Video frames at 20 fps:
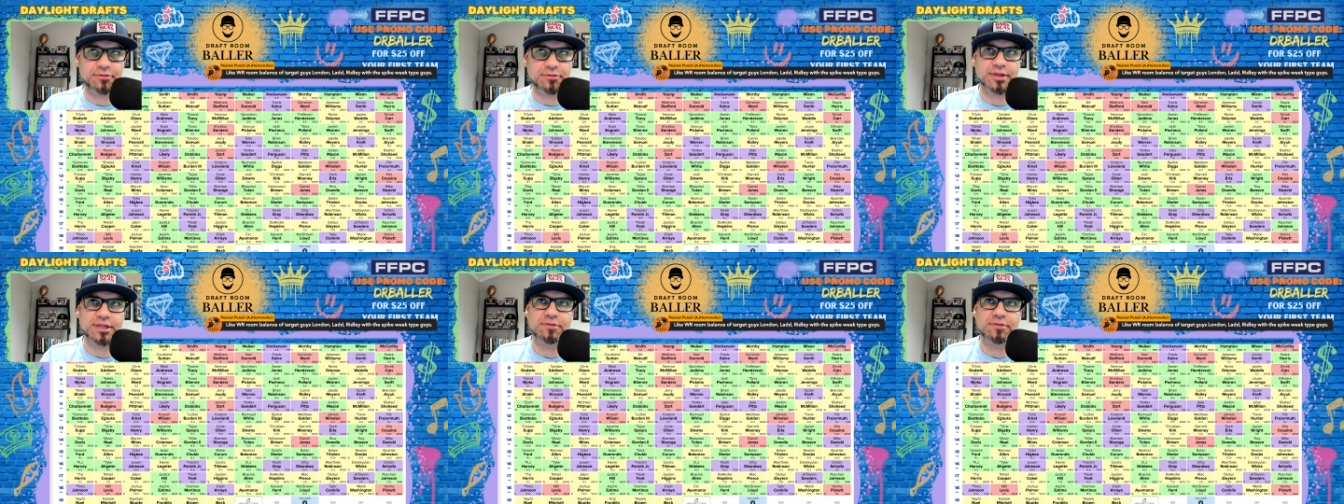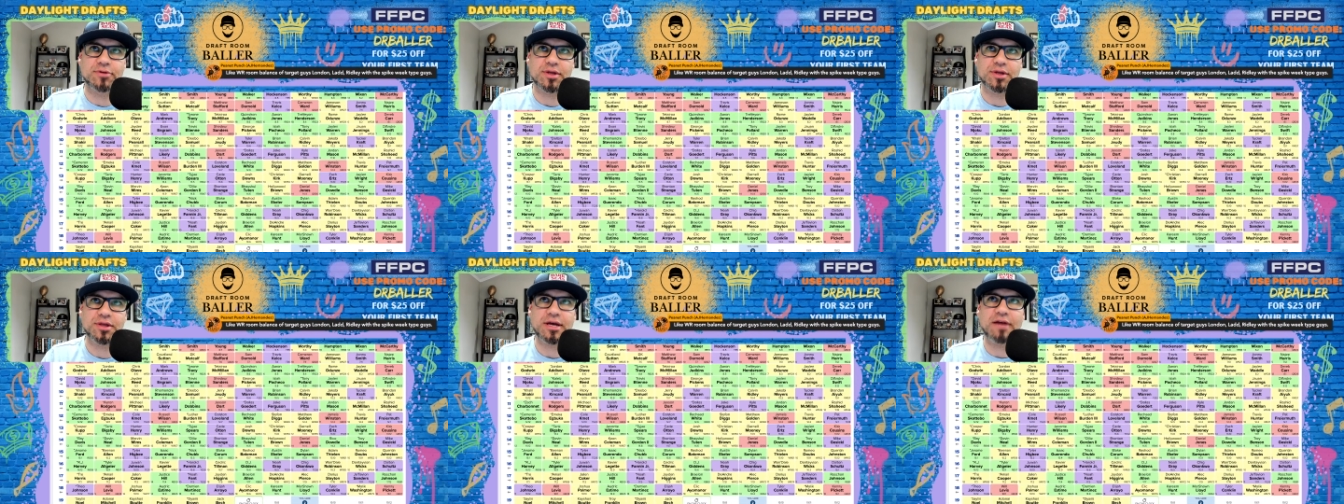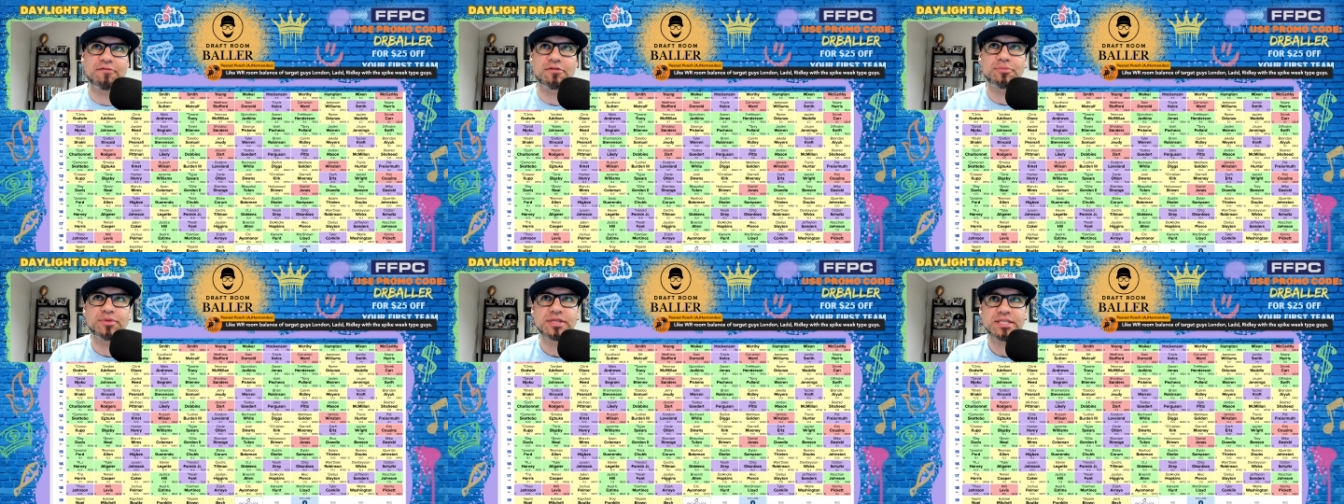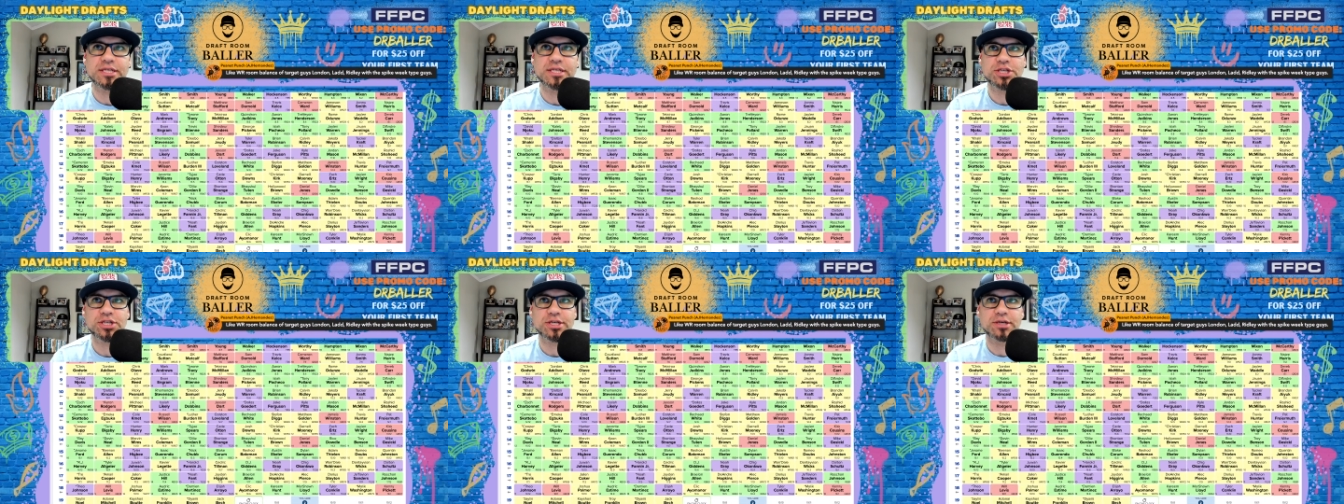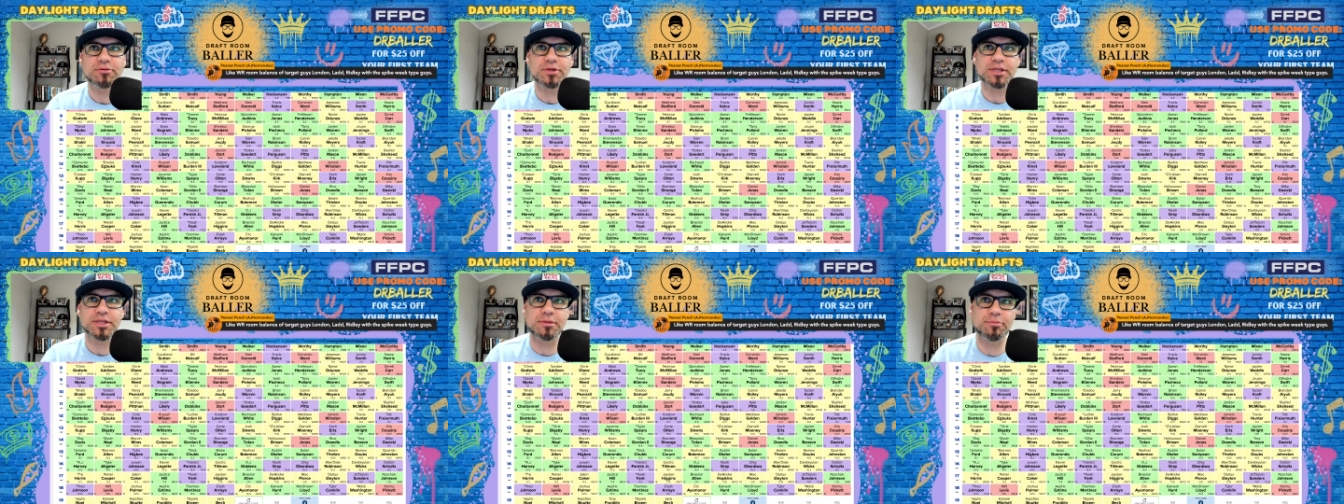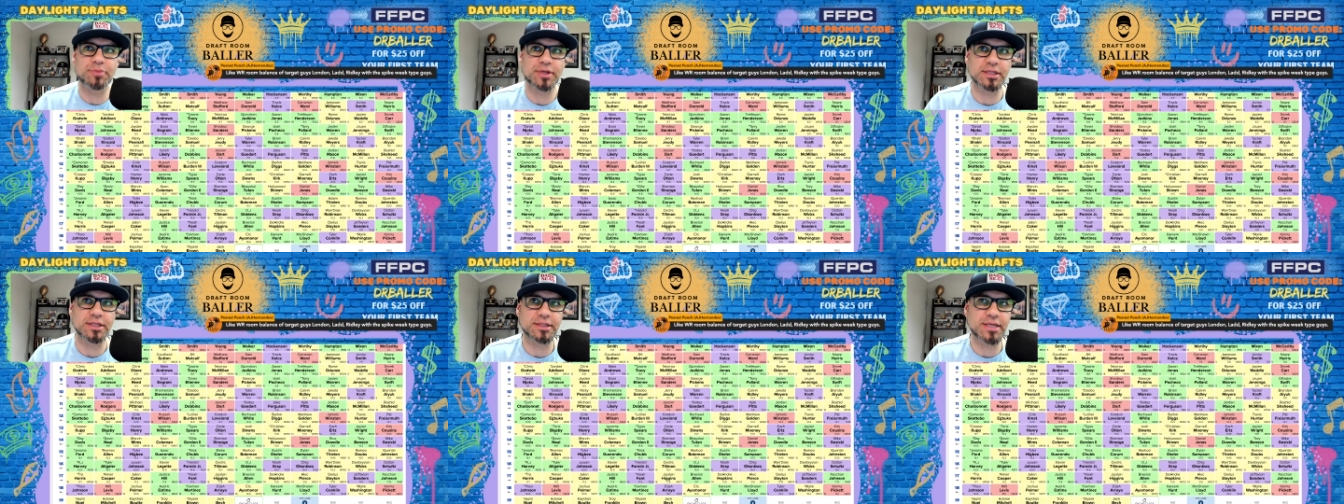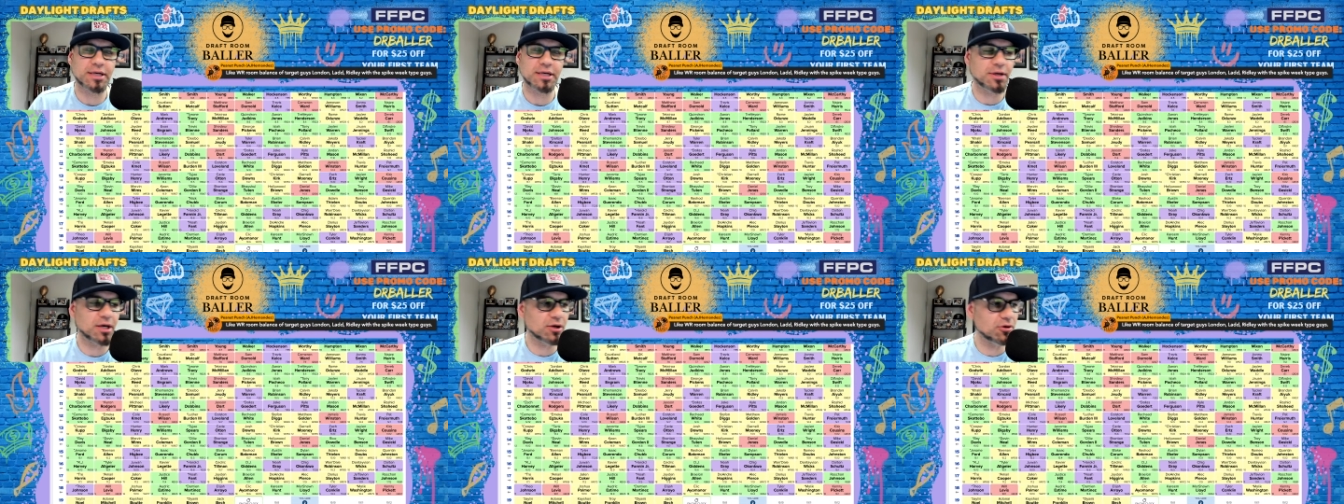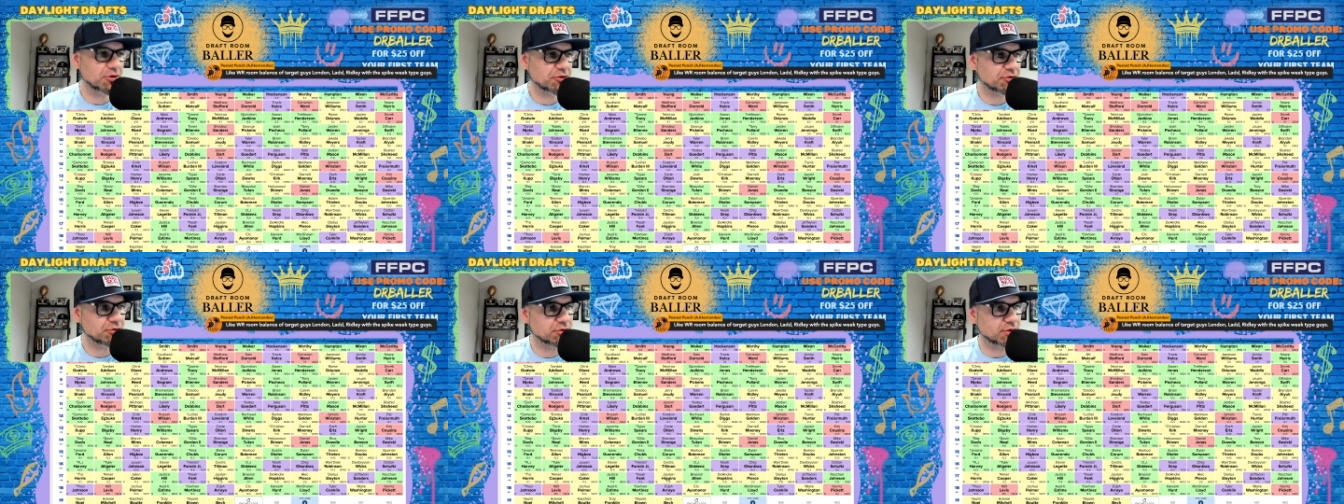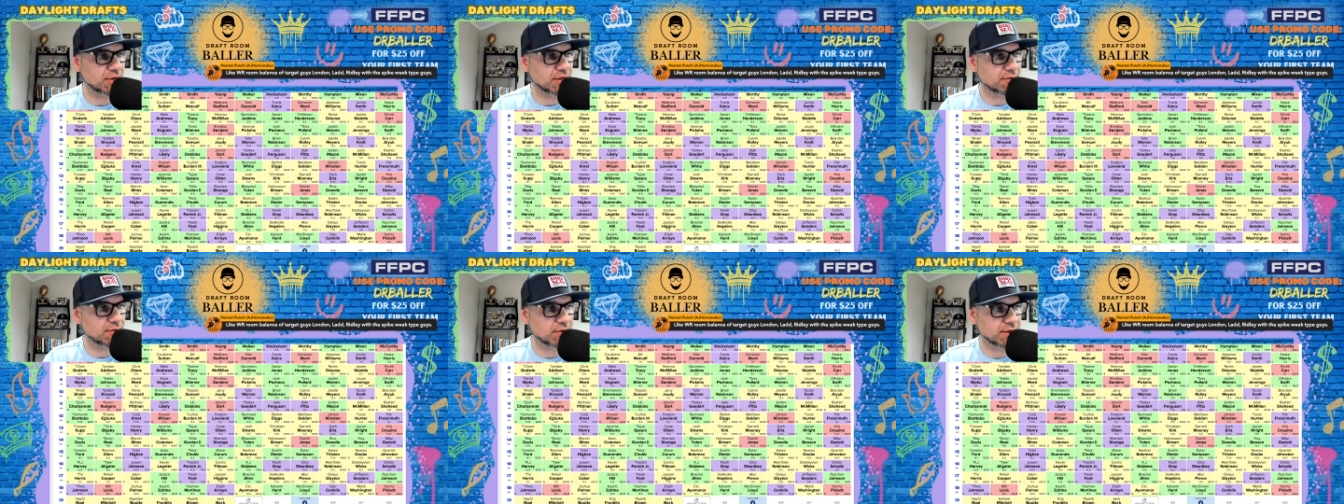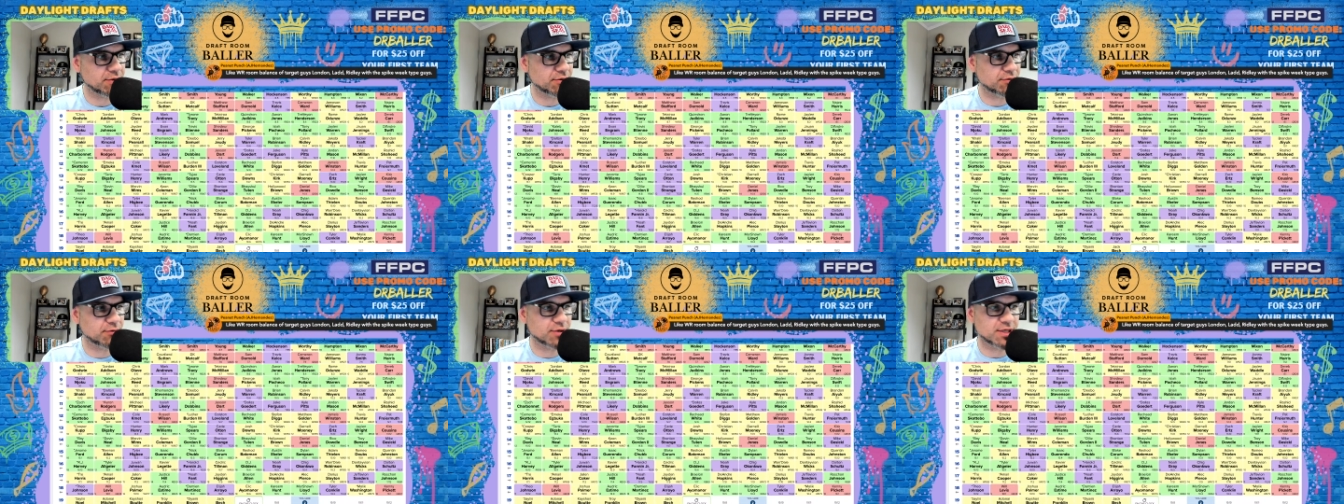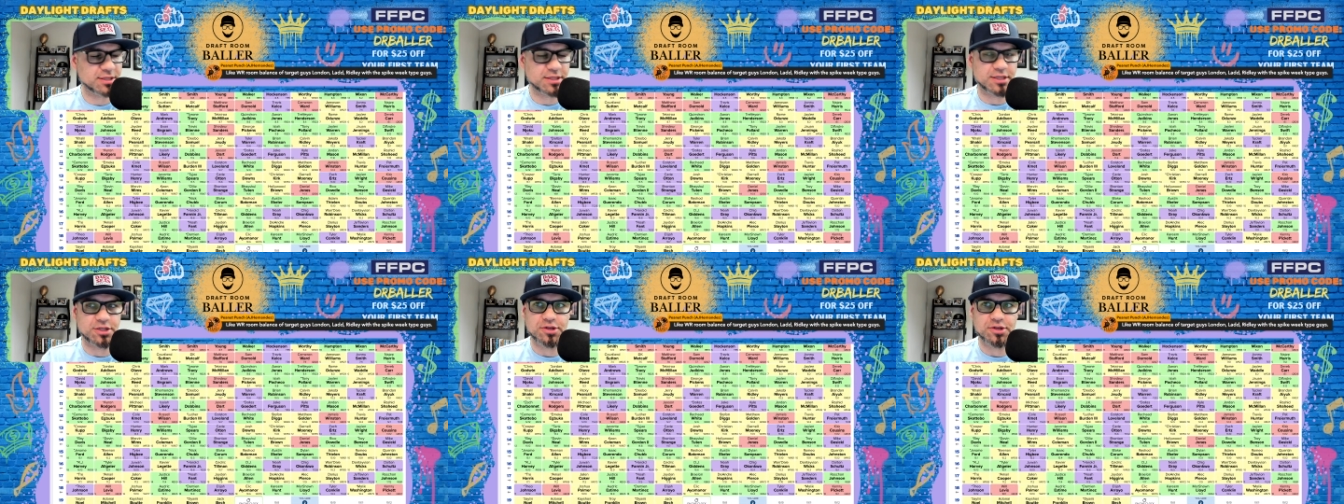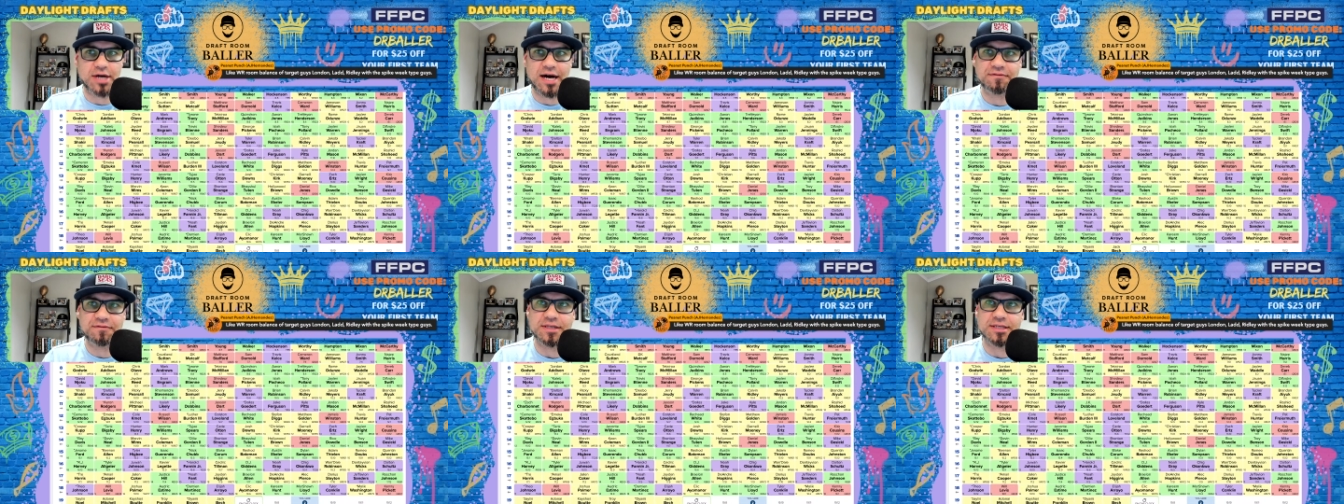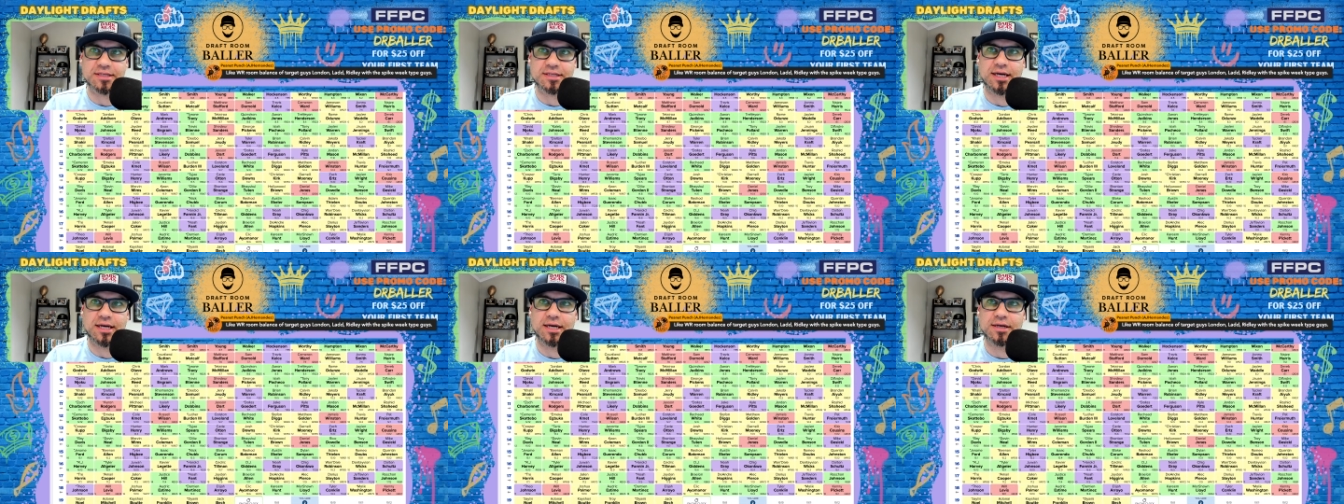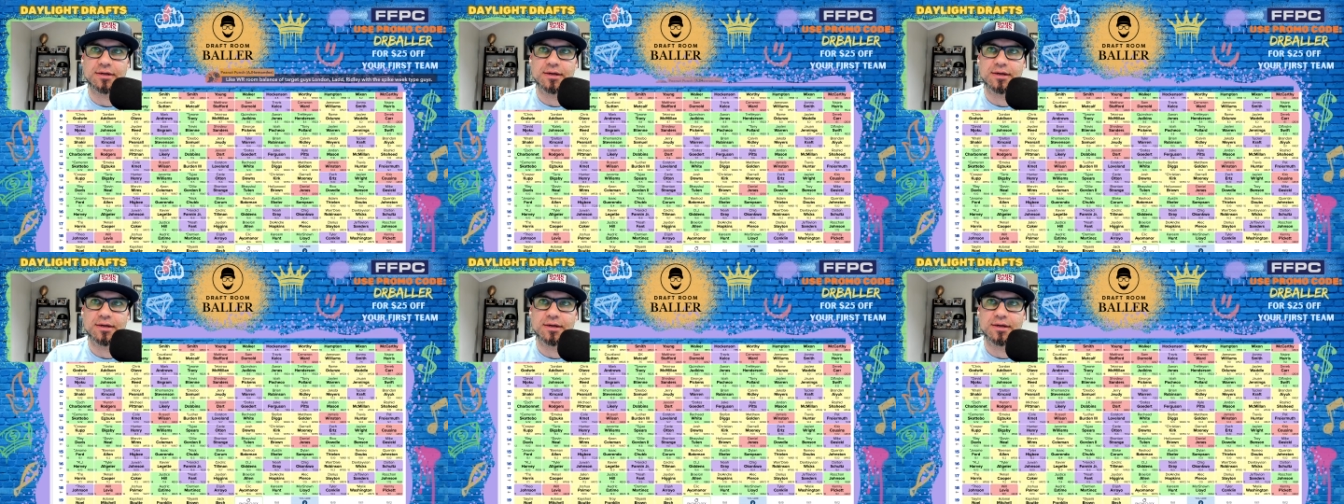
With every position with the build. And I'll go through it once the draft is done.